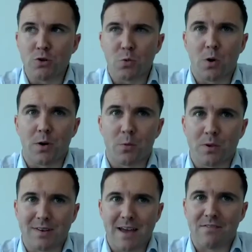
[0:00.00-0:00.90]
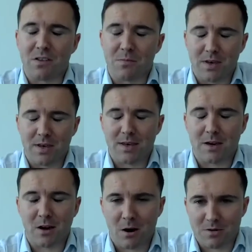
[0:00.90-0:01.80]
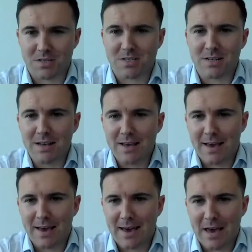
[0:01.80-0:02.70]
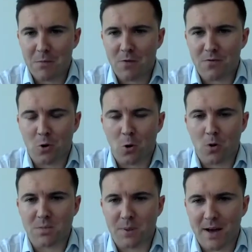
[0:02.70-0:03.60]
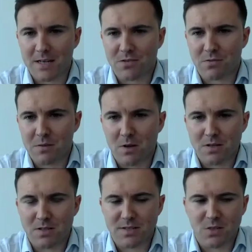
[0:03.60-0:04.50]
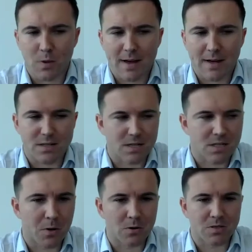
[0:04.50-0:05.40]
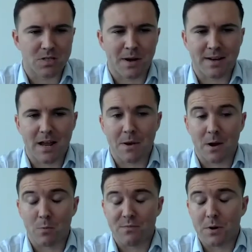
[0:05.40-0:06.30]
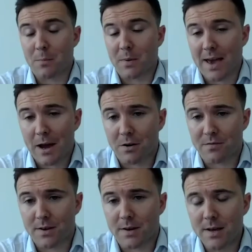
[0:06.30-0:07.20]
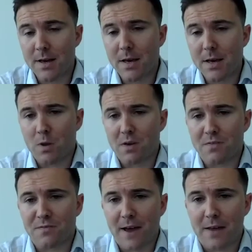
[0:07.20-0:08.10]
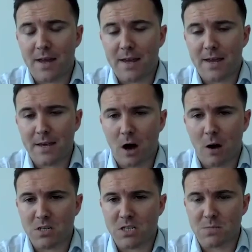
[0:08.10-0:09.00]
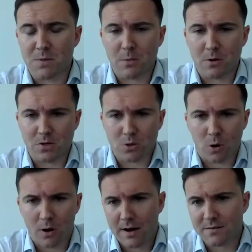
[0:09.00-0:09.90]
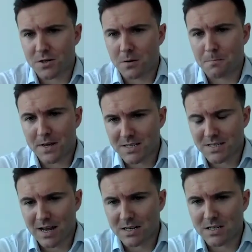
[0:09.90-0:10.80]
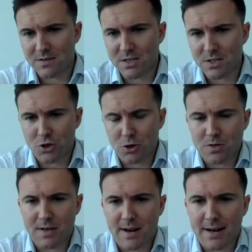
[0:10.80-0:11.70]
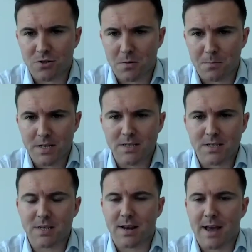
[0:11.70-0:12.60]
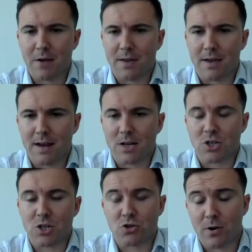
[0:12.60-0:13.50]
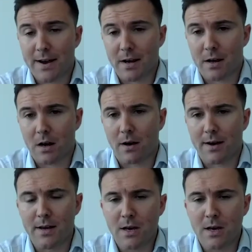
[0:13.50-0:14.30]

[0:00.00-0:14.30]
one would definitely be e-commerce. Over the course of the past months since we entered, I suppose, this pandemic and we've been coming out of it, we have found that e-commerce has been the most sought after business activity due to the nature of the business and how they can actually trade online,